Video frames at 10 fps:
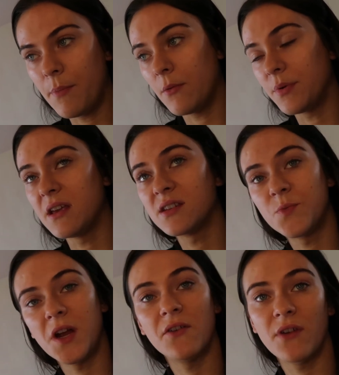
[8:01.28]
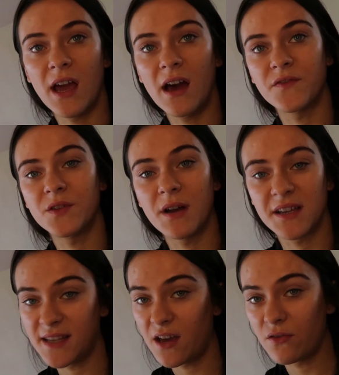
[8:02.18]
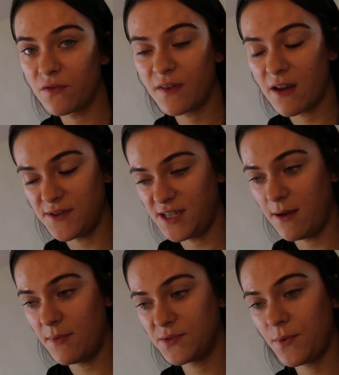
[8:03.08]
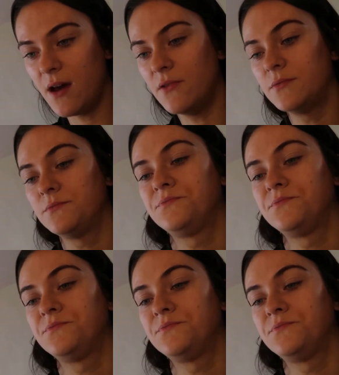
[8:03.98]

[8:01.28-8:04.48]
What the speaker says: up, I'll be spraying it right after myself every time as well.